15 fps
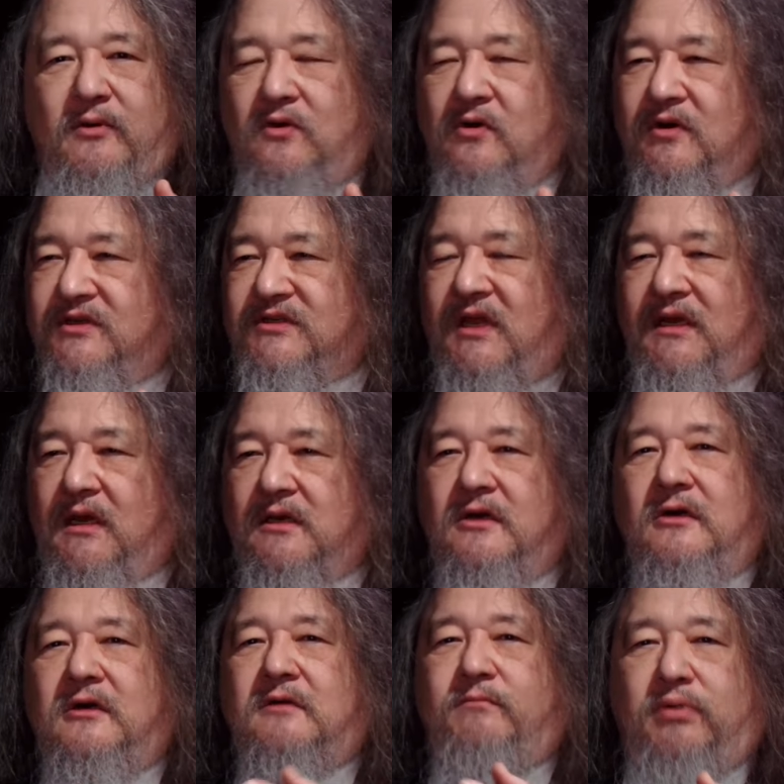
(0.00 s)
or it's like a
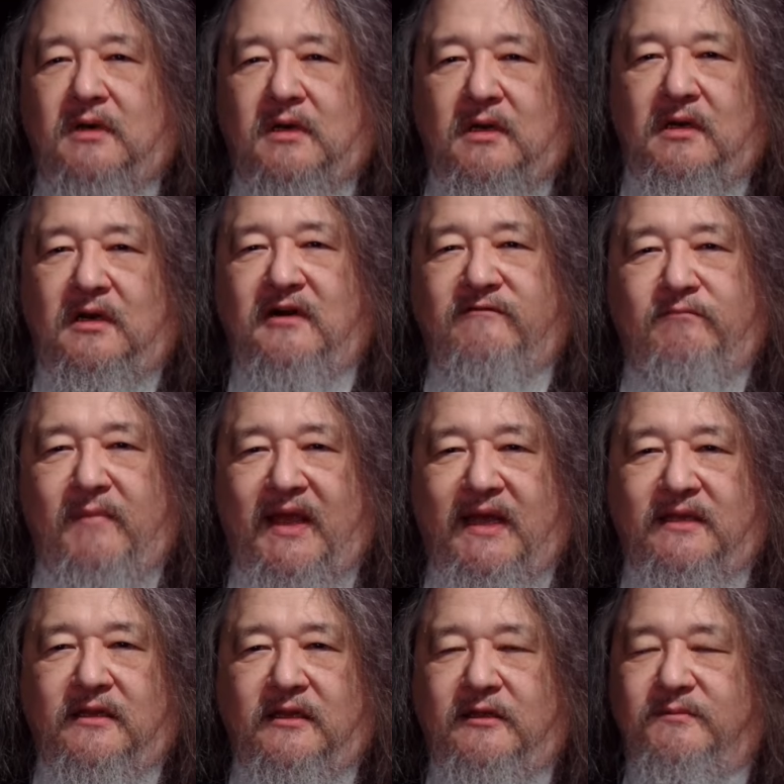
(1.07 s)
cookbook of
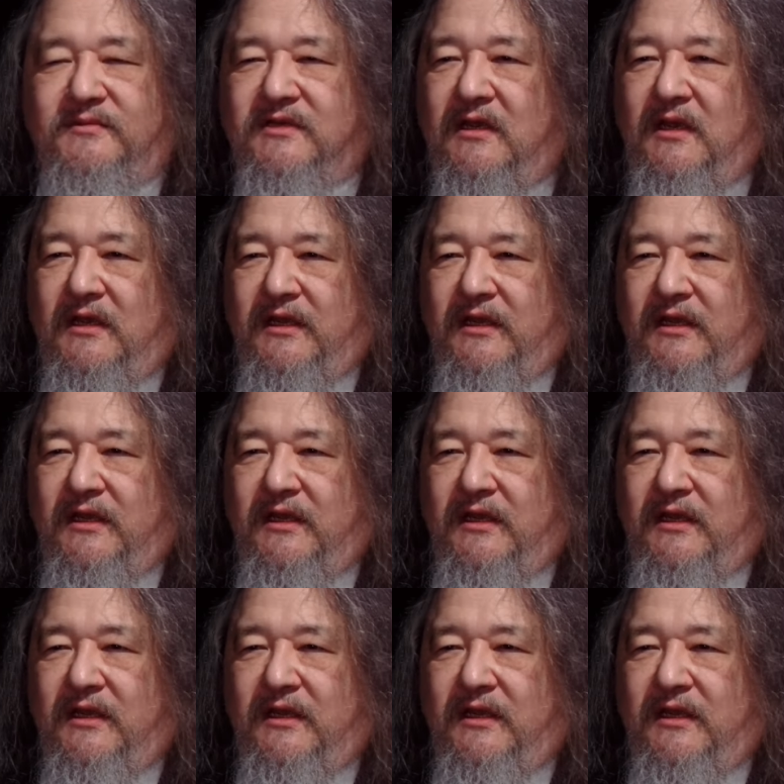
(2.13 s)
Mad Libs.